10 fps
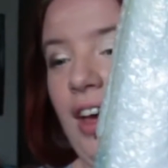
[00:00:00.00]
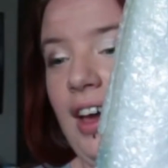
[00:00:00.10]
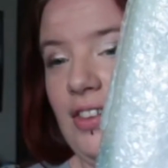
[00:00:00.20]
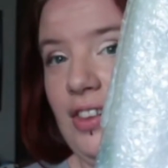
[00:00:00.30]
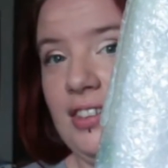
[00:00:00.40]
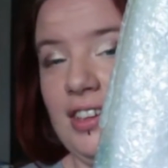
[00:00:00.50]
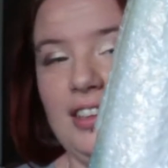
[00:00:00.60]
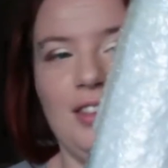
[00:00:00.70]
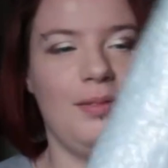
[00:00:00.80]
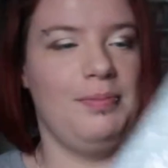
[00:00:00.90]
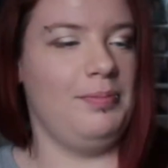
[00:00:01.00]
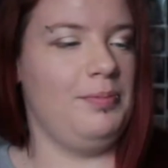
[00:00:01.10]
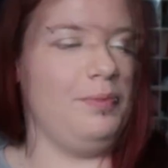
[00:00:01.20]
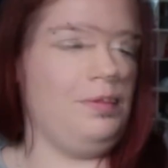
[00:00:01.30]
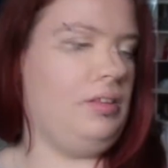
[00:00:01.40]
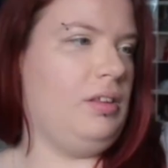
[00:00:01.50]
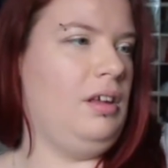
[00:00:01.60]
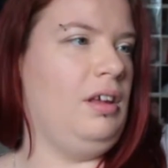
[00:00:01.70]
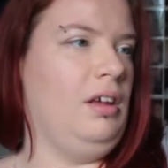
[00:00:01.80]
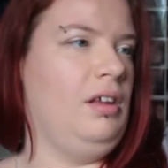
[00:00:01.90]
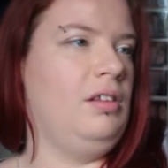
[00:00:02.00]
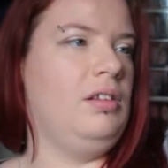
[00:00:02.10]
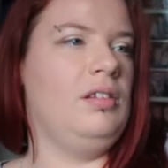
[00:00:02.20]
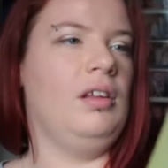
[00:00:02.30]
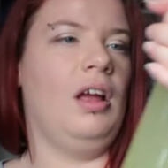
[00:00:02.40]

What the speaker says: heck this is. It is